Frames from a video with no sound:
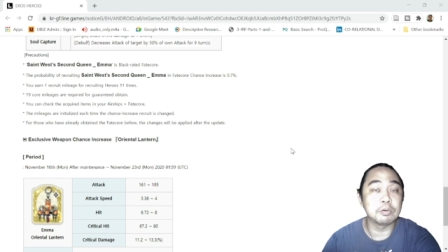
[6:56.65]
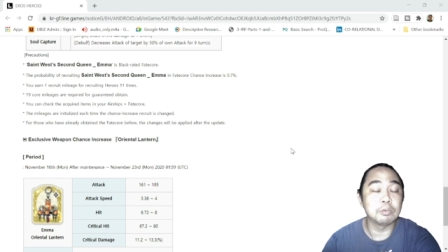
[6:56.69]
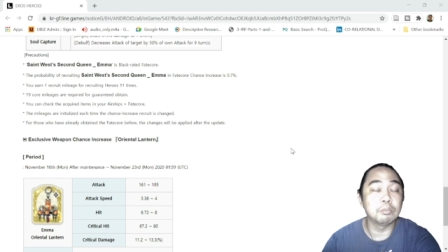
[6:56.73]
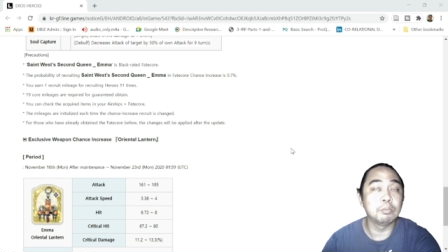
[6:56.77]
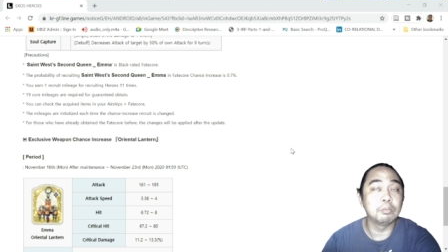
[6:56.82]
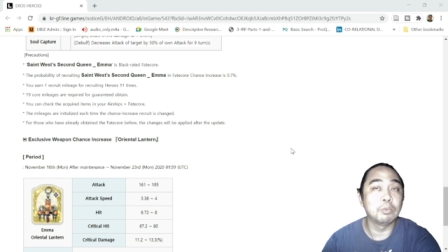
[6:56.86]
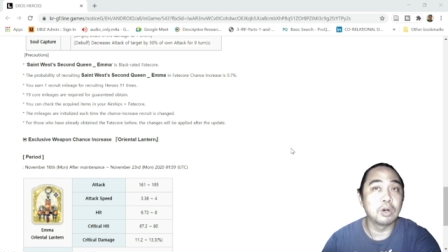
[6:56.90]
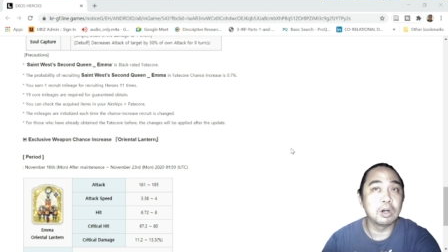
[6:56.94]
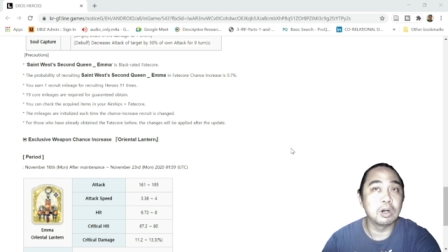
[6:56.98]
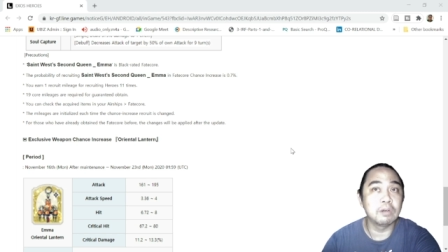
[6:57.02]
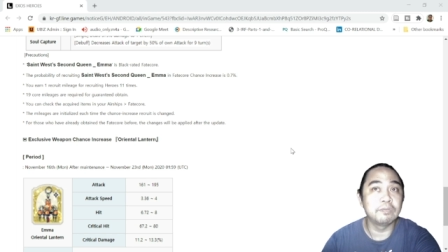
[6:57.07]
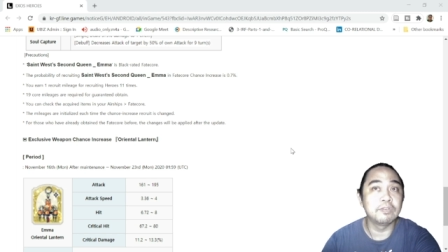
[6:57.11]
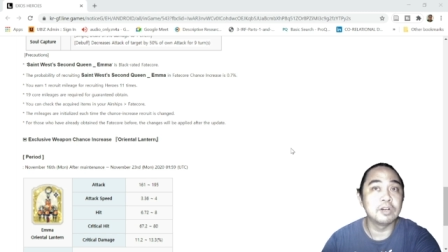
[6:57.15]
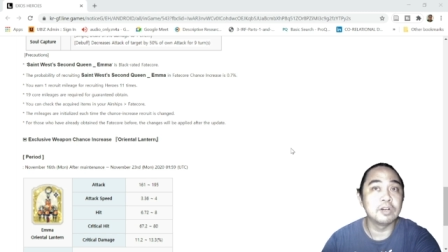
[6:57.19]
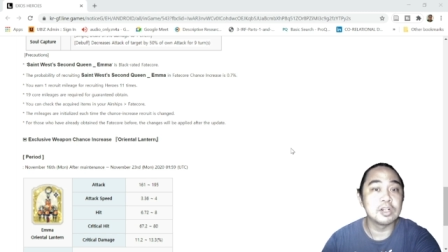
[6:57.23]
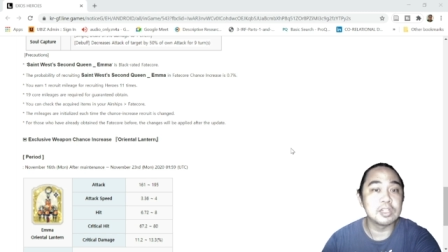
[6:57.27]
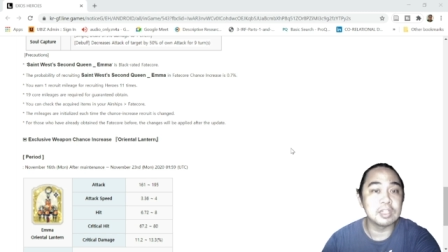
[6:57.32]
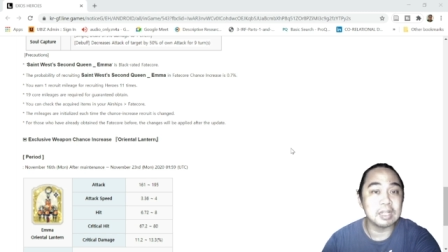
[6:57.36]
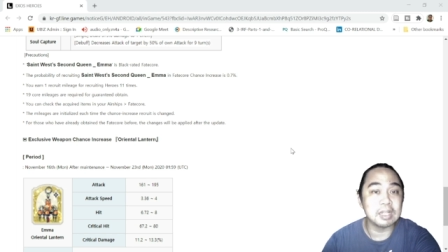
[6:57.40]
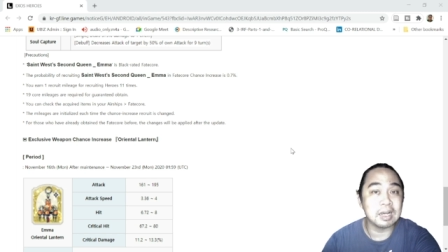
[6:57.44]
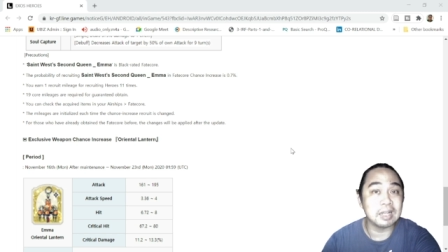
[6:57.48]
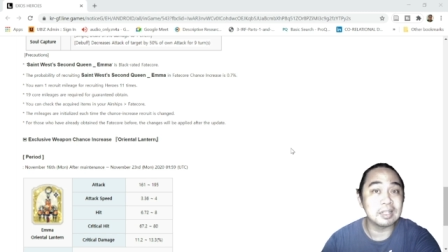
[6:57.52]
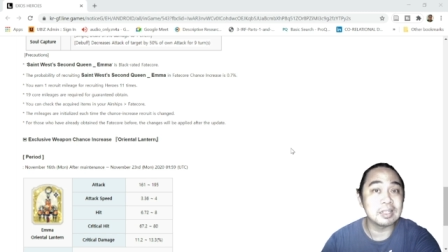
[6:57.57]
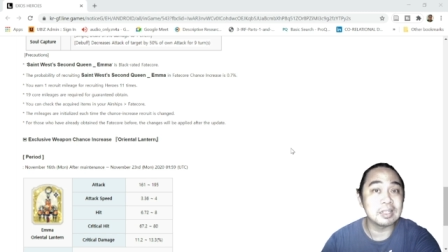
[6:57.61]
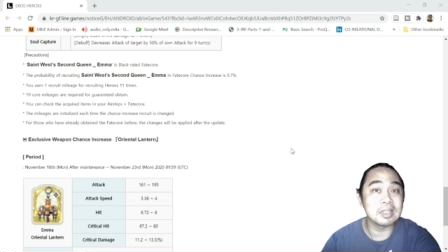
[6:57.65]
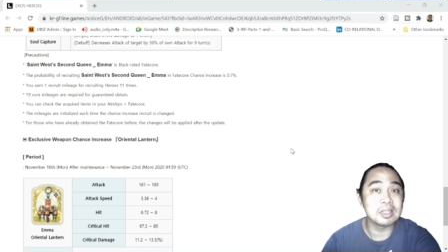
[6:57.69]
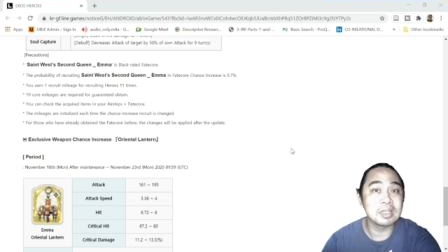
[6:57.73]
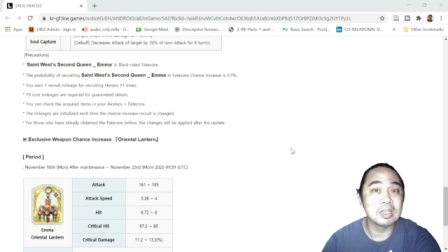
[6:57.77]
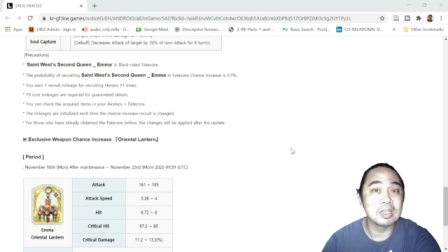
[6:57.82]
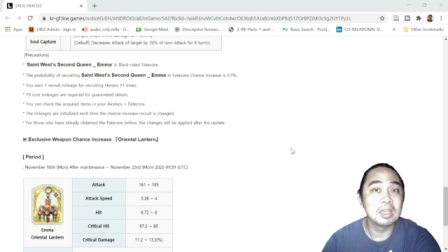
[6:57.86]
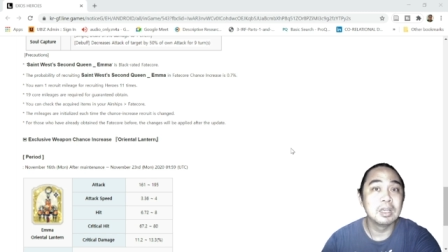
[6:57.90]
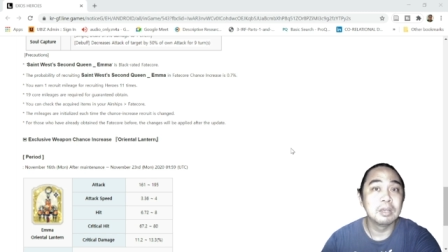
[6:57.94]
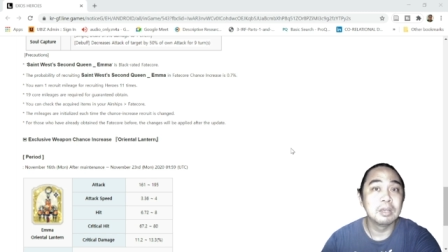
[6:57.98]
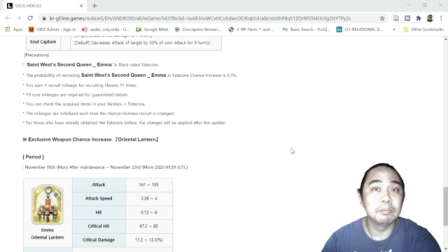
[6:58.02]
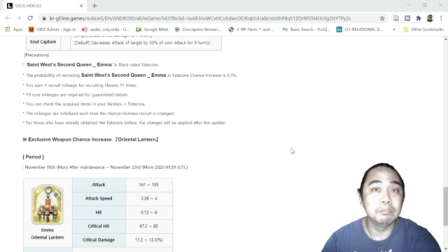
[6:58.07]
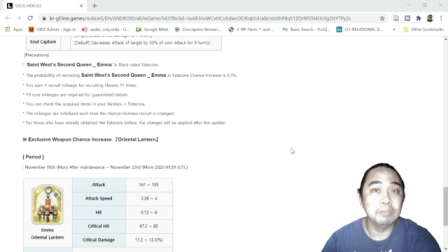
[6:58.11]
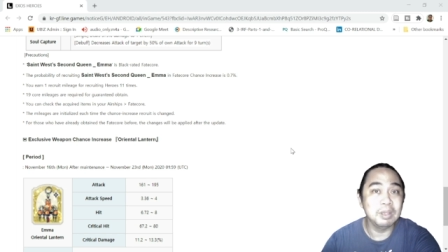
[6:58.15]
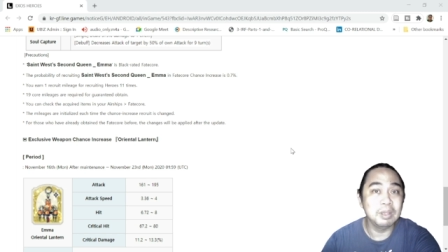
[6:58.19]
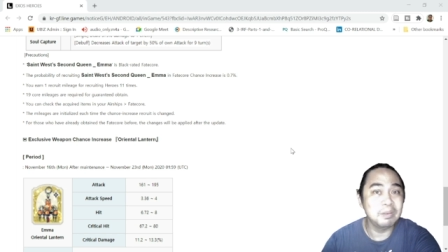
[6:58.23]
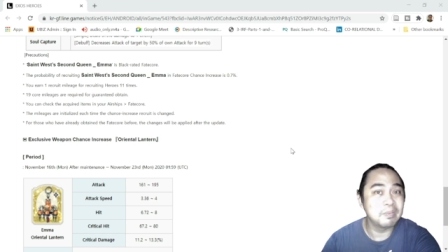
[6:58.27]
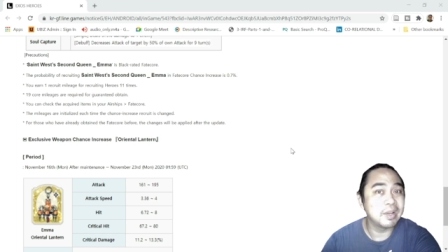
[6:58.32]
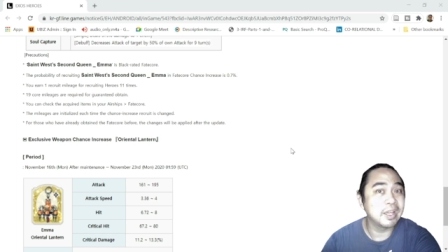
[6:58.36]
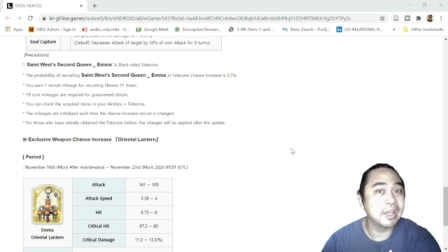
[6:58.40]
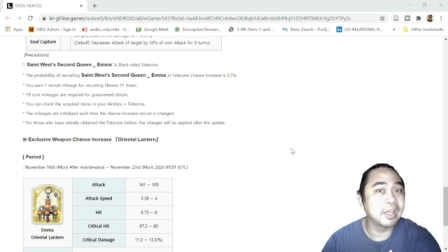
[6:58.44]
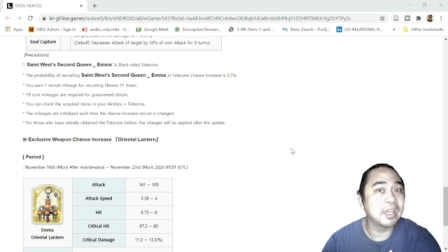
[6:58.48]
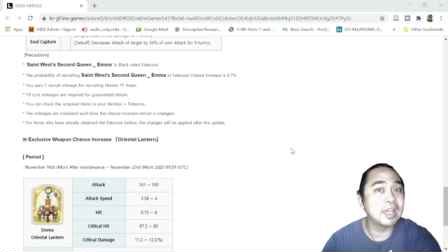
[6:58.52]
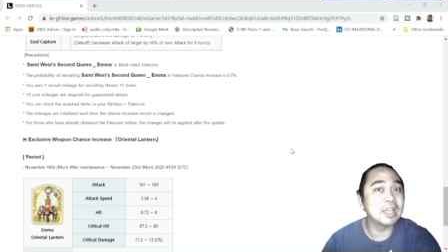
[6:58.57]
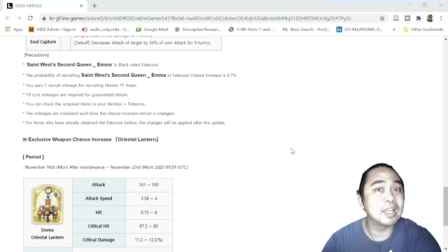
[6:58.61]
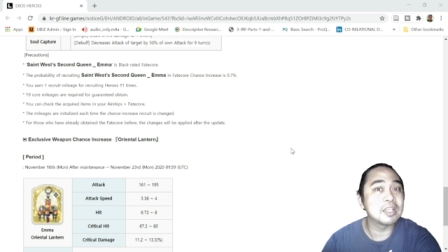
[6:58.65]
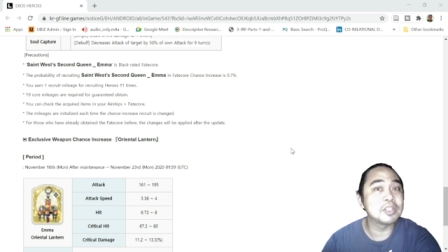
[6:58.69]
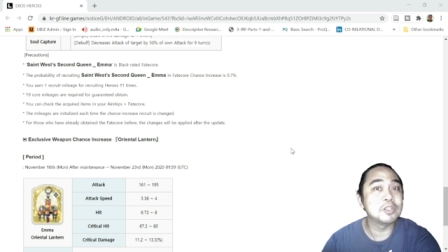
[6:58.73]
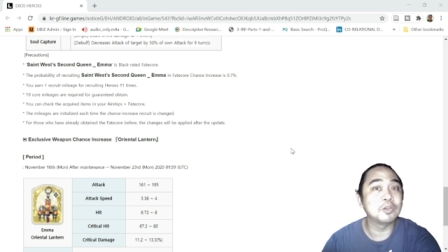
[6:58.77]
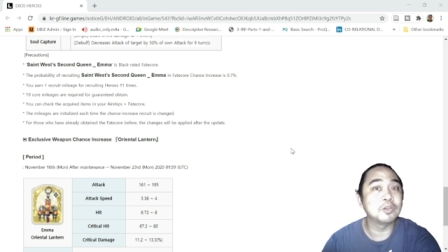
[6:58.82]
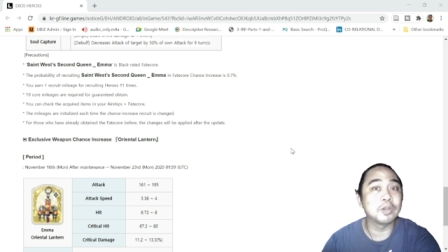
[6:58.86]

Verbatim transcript: more of her stats, be my guest.